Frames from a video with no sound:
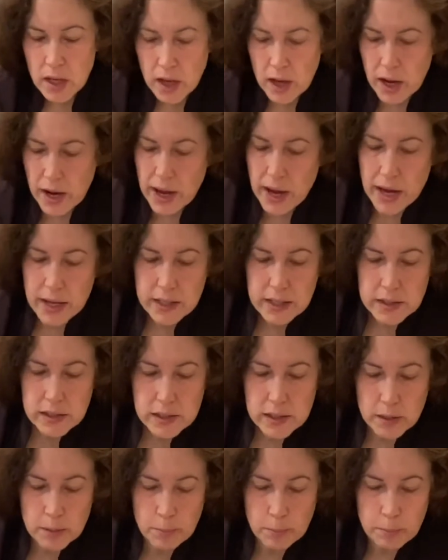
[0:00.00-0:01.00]
I added
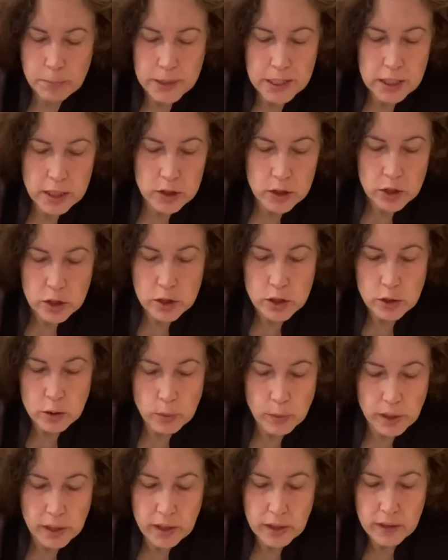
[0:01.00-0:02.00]
some beans
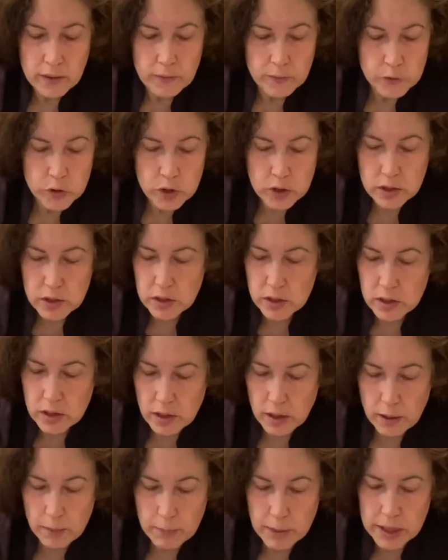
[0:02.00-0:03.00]
to it just
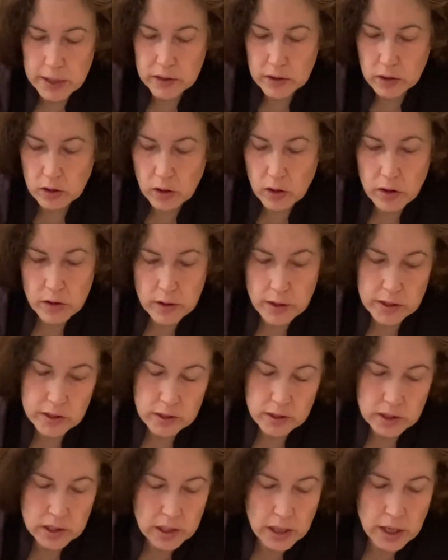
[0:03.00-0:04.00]
as
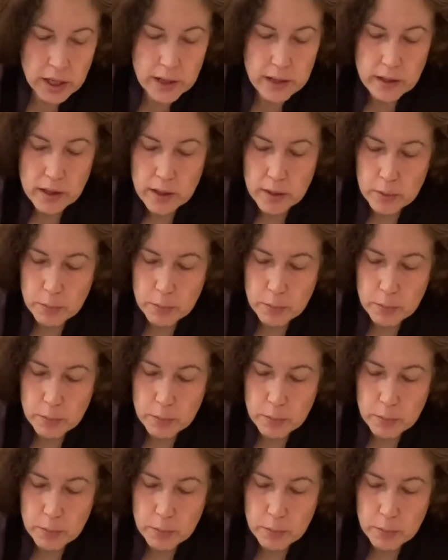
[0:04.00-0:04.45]
a side.